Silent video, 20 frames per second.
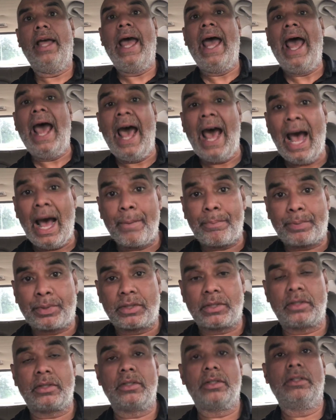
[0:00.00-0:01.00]

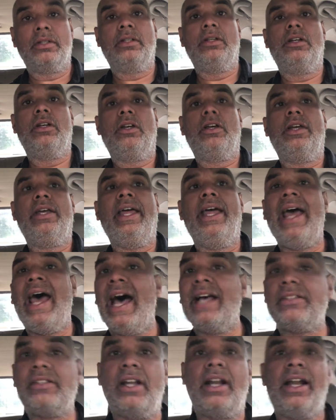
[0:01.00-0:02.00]
Apps, it
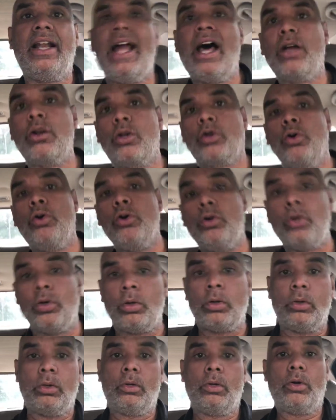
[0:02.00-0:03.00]
hasn't allowed
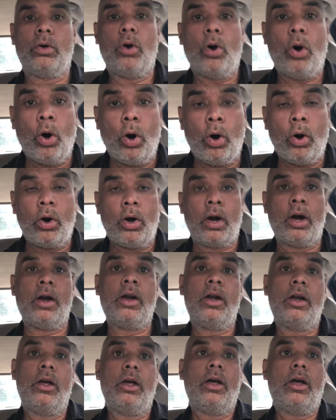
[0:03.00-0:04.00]
Google or
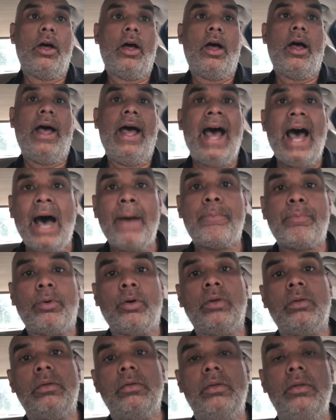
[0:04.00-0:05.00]

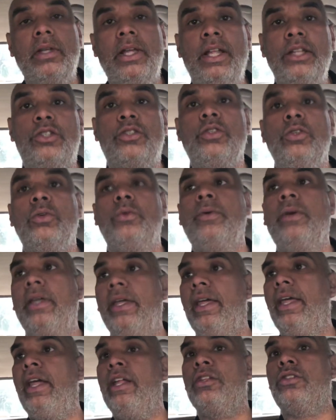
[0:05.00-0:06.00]
Apple into
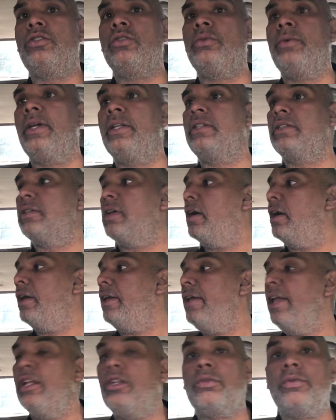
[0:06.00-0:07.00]

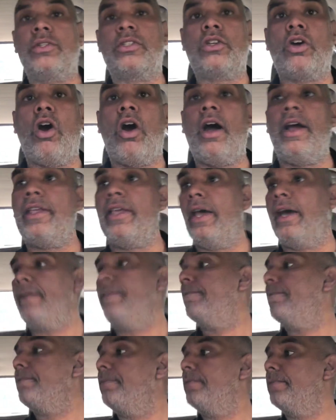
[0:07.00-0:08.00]
its car yet.
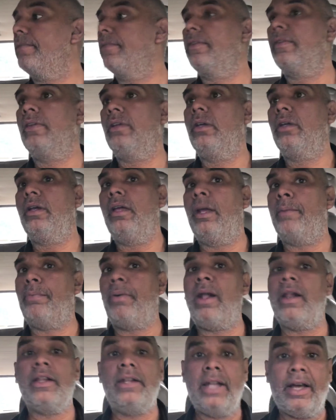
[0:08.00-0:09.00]
It
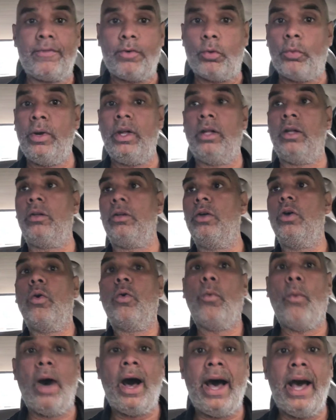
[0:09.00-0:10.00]
probably never will.
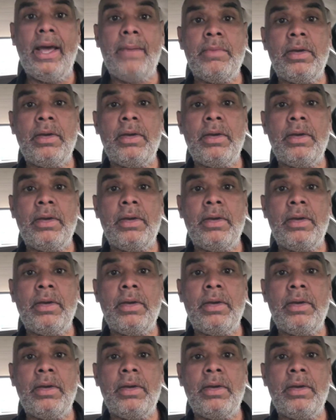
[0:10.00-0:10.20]
Why?